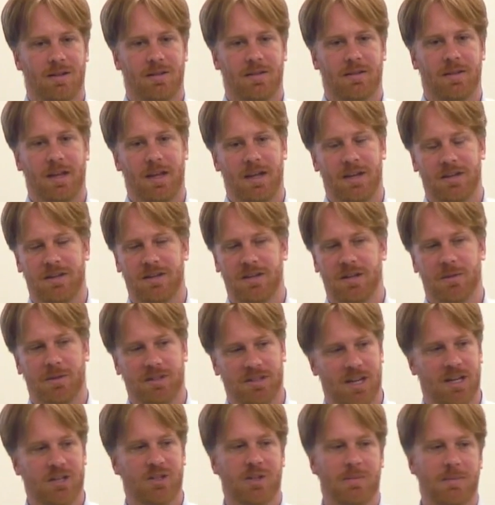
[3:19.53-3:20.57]
then you know
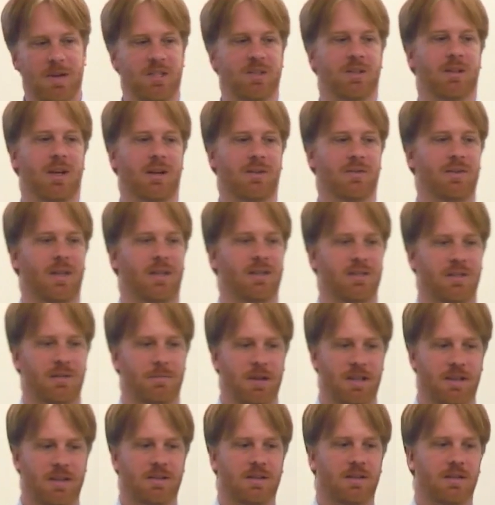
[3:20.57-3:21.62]
it actually makes a lot of sense to
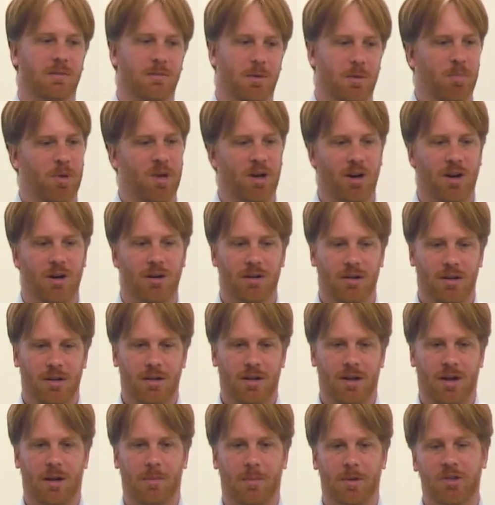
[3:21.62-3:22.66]
make this a little bit bigger.
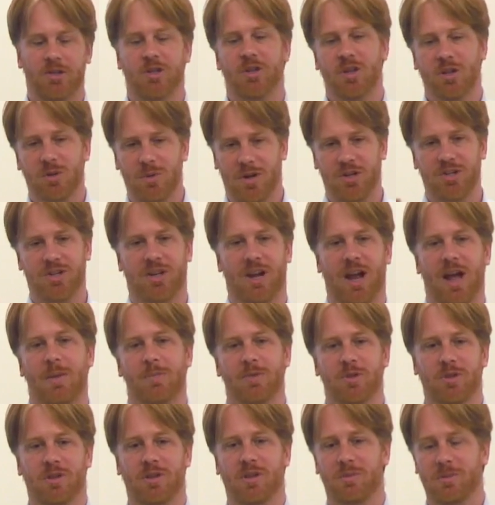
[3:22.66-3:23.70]
Uh, but to your question,
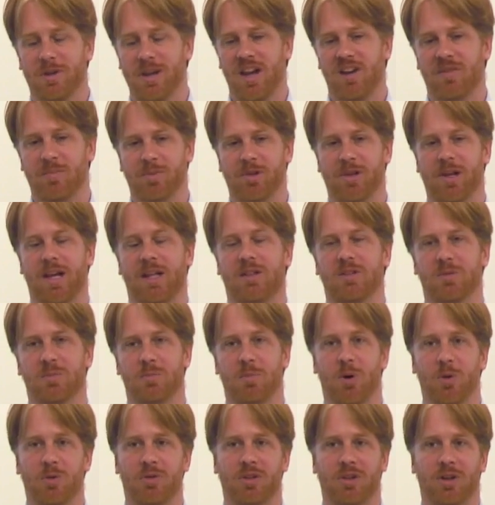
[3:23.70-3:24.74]
absolutely, we have plans
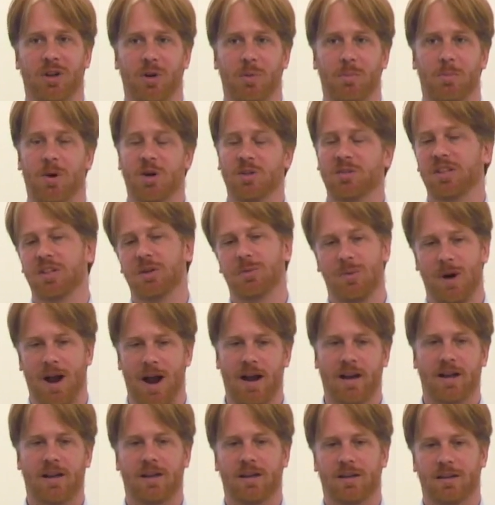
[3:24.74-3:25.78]
both to go
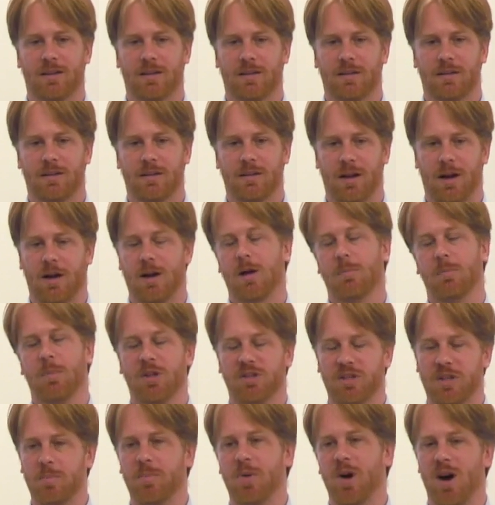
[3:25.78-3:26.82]
multi-rack a
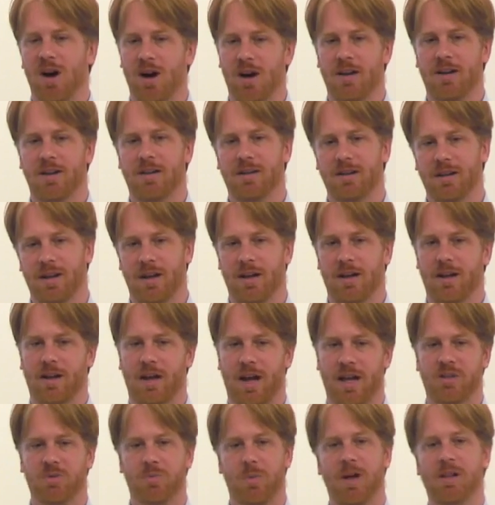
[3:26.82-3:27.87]
multi-pod
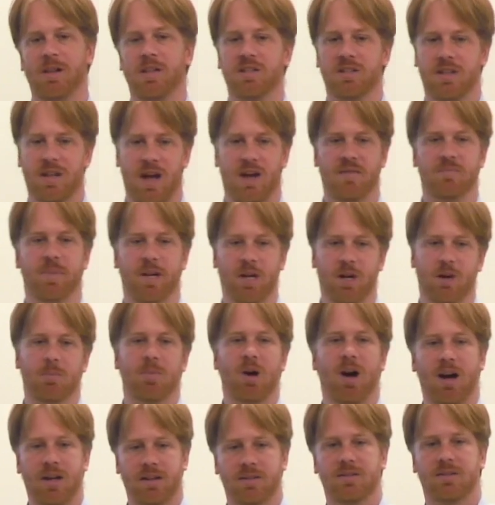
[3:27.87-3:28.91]
uh, as well as to have bigger
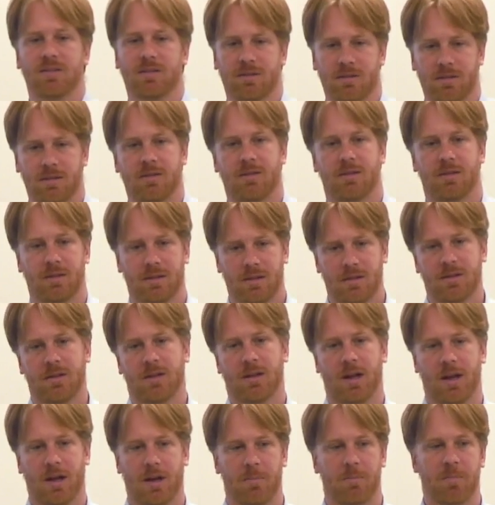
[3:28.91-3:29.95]
pods.
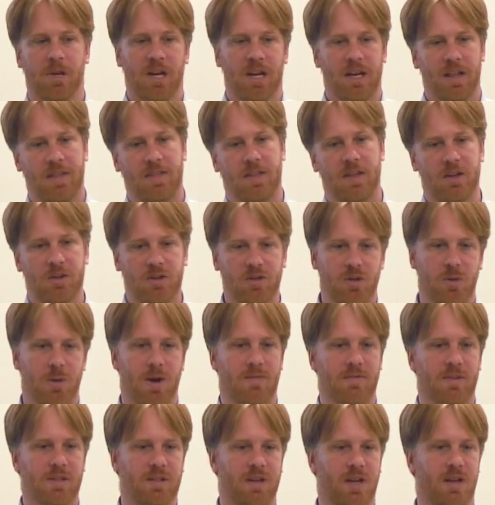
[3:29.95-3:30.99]
Um, but it, it, you do
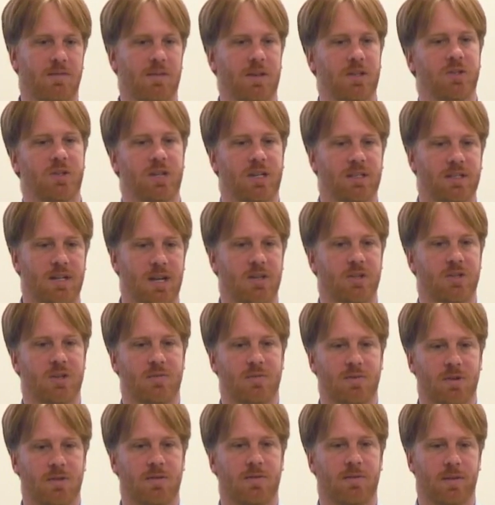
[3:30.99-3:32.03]
have this kind of interesting
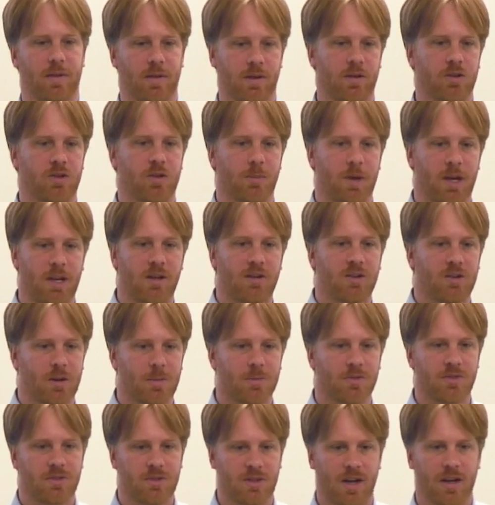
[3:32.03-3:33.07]
tension for, for failure domain in
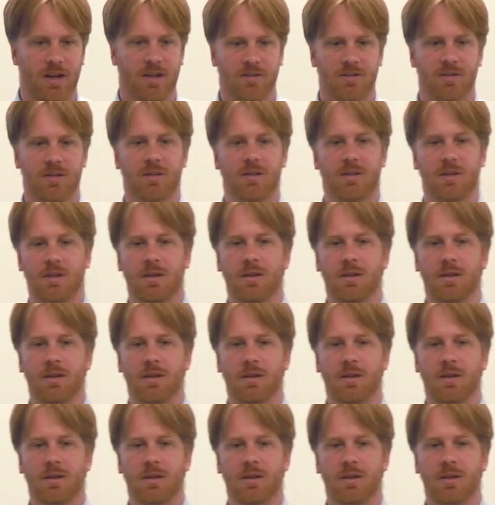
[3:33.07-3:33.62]
terms of size. As